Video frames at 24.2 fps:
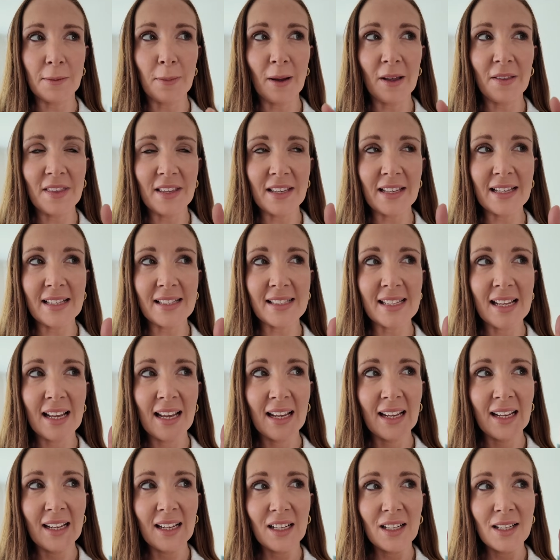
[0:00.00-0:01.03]
But I think it's
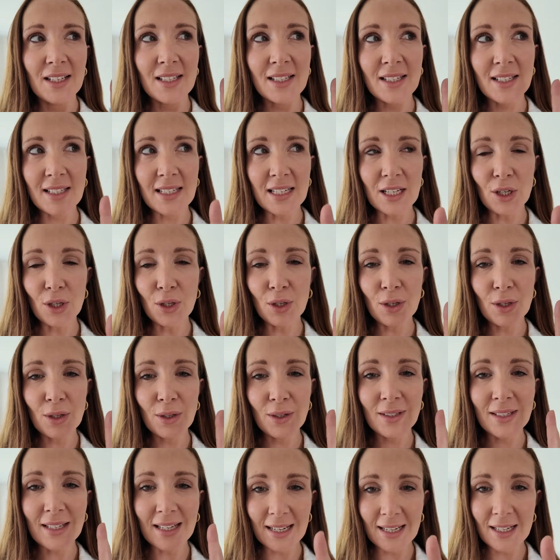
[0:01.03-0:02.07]

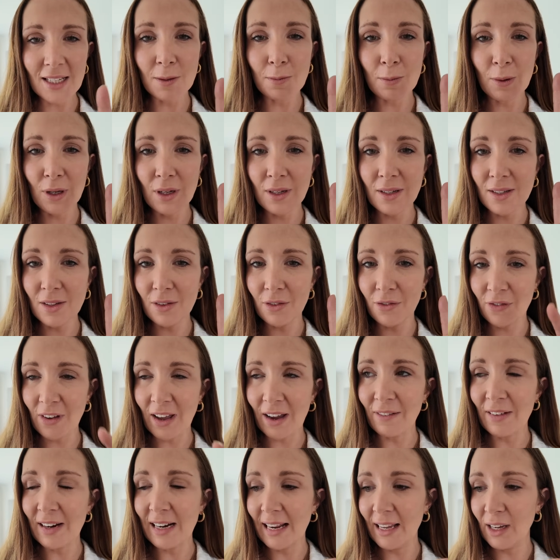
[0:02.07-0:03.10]
2 teaspoons of
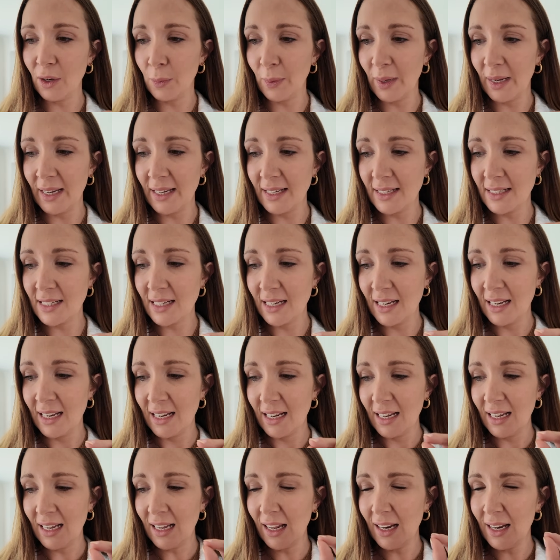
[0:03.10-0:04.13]
fairy liquid,
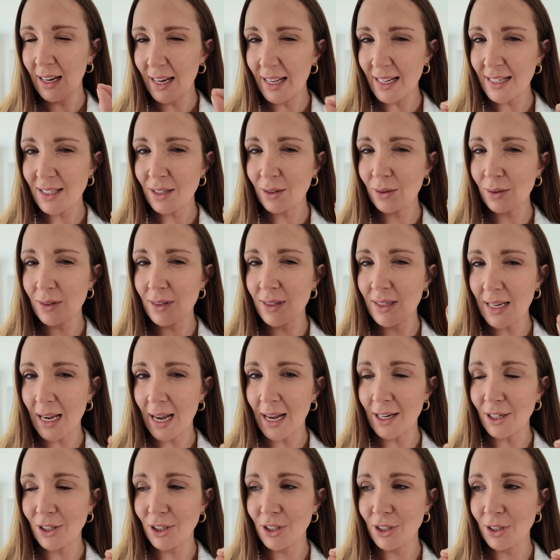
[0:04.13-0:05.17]
a little
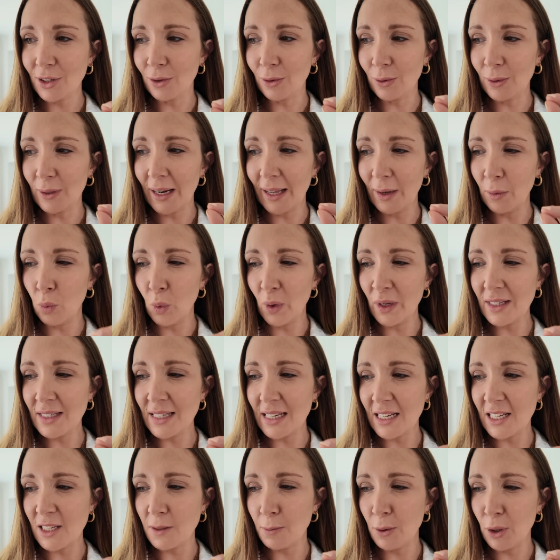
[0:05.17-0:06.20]
dash or 1
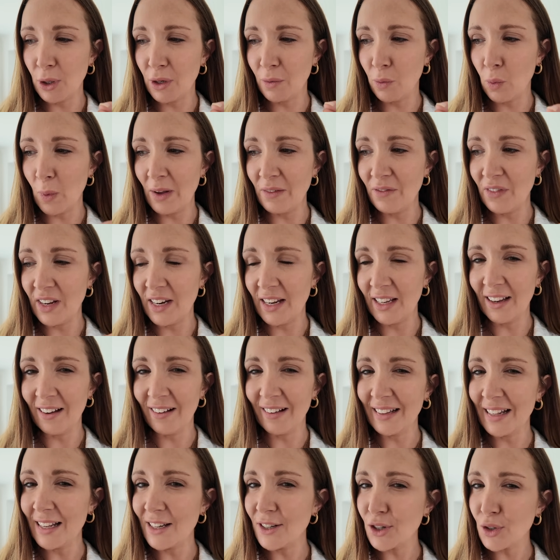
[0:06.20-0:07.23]
teaspoon of white vinegar,
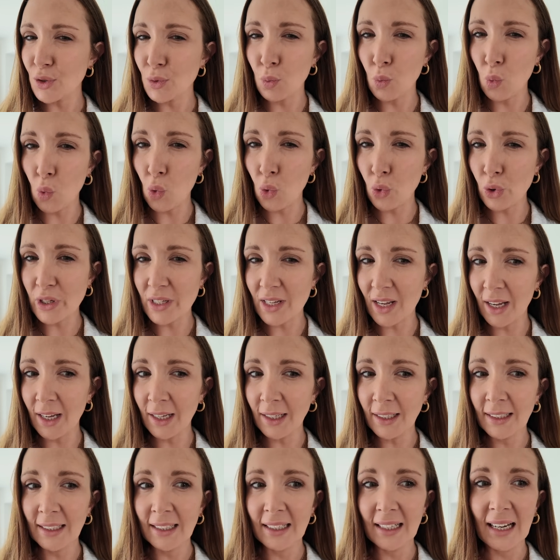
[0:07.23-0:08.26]
and then just water.
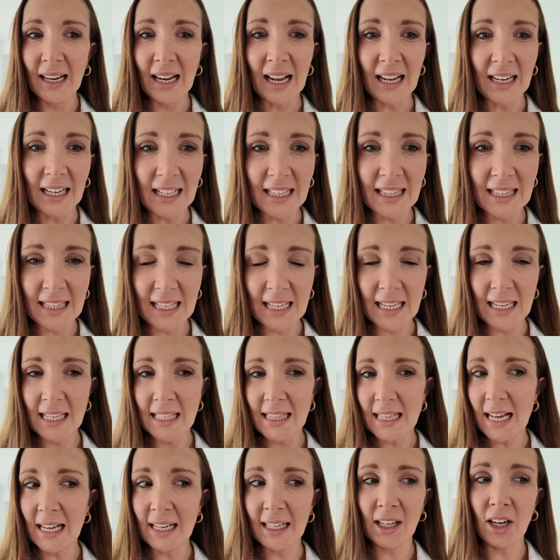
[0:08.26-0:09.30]
And I think
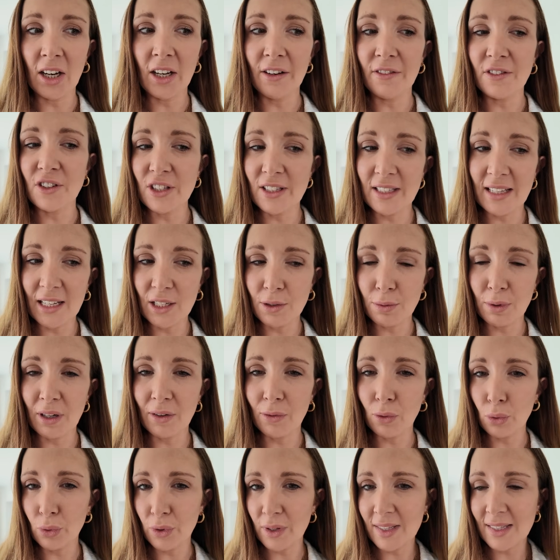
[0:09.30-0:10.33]
that kind of just gets rid of
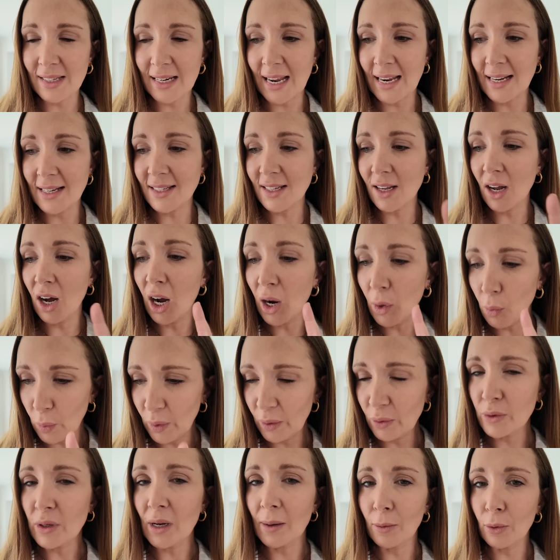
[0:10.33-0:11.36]
all the stains. I
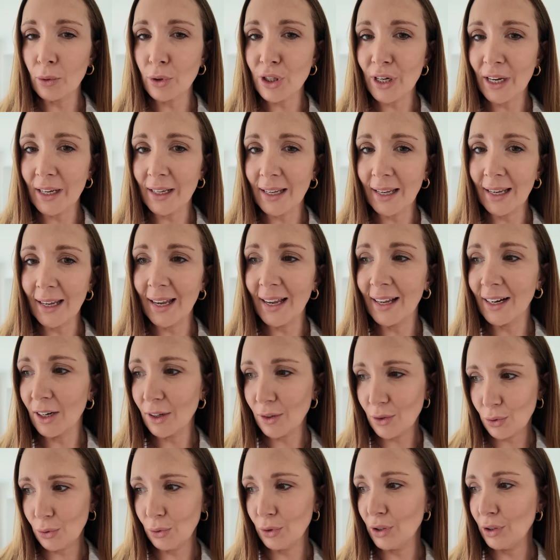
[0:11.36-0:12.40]
will double check it and I'll
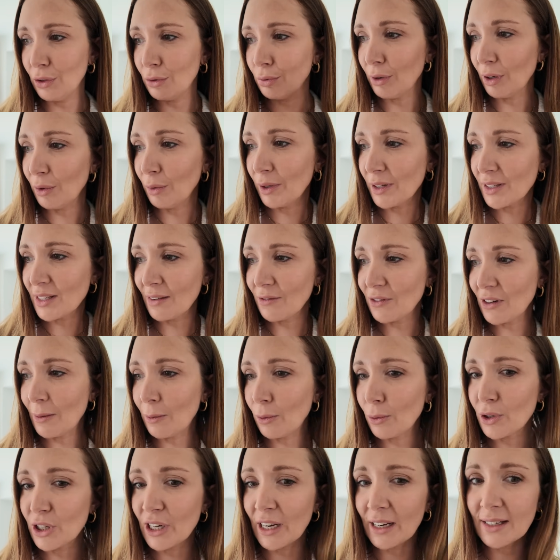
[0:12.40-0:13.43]
talk you through once I've
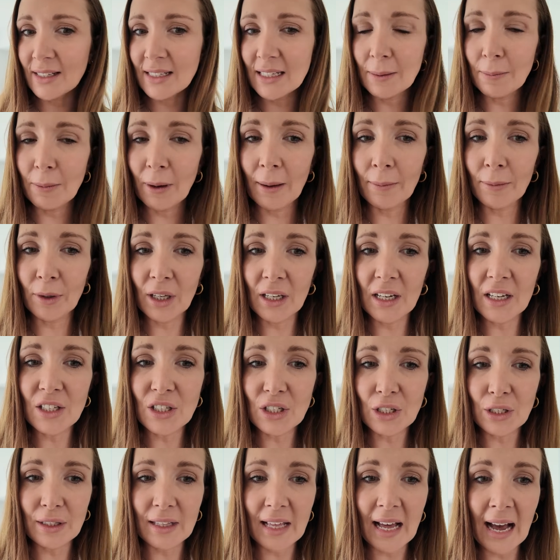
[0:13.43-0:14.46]
double checked it. But I'm going to
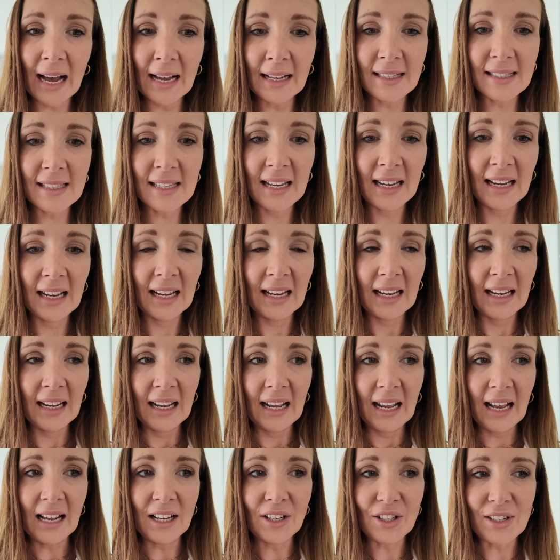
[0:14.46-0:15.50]
do that
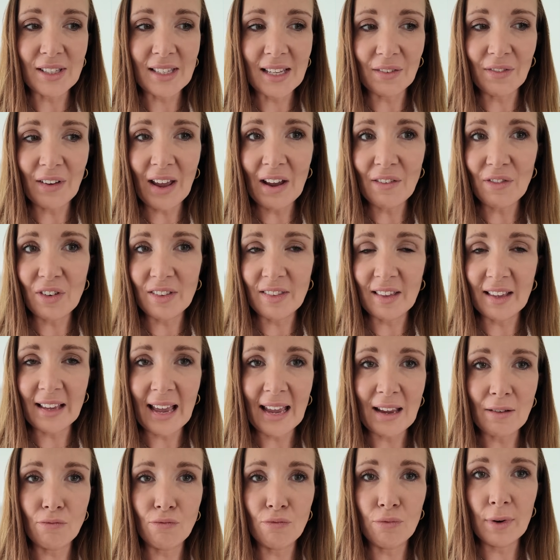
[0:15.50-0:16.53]
and just give everything
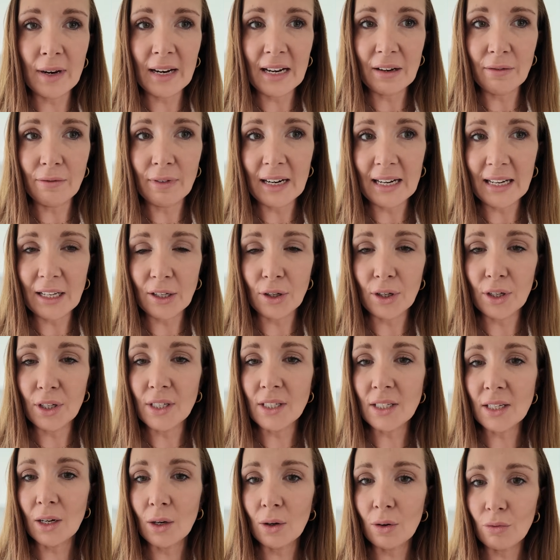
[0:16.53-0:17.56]
a really, really good
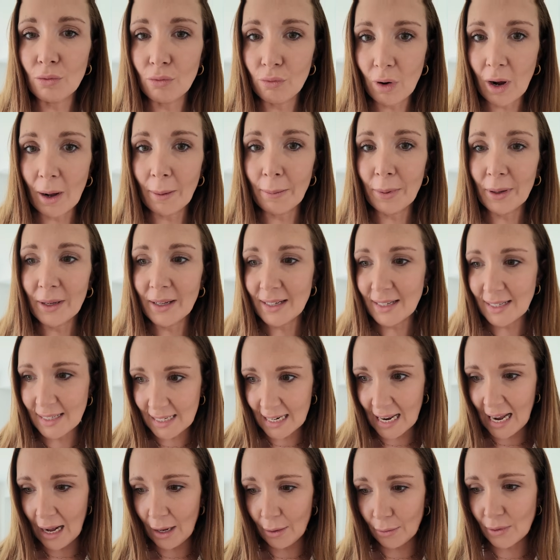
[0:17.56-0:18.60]
rub
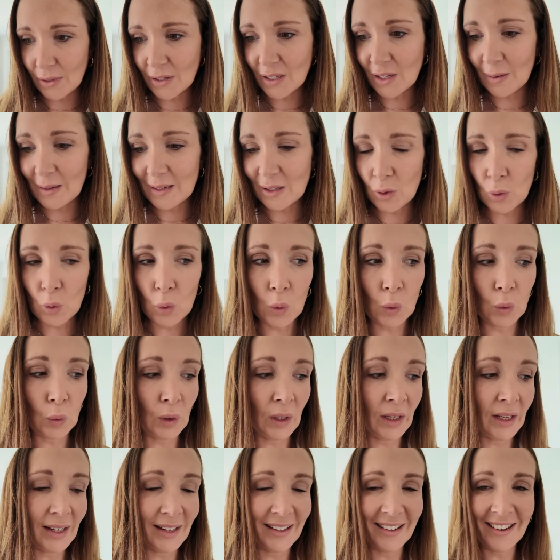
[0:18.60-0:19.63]
down so it's all
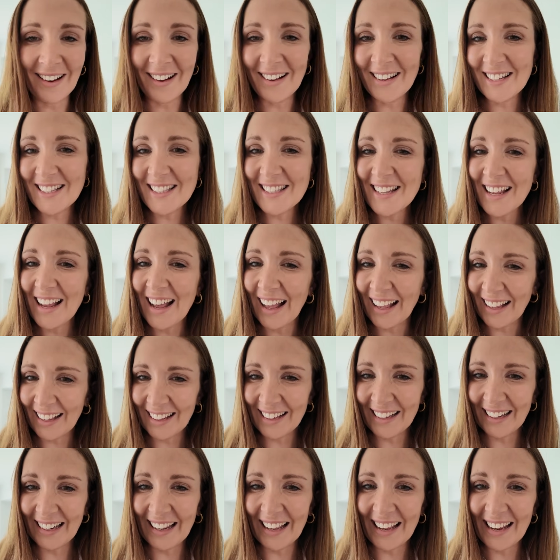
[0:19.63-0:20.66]
nice and
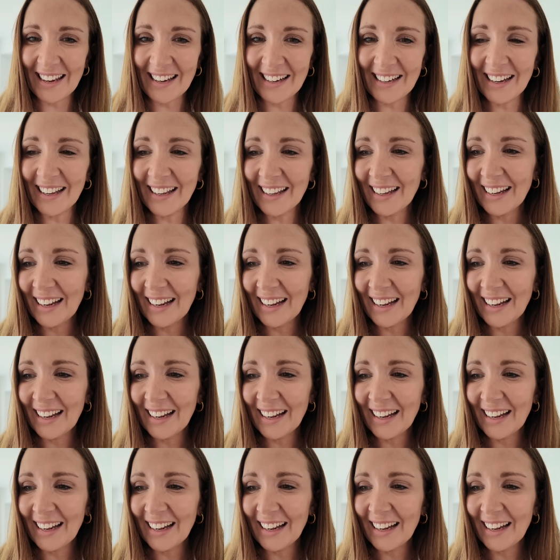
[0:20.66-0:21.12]
clean.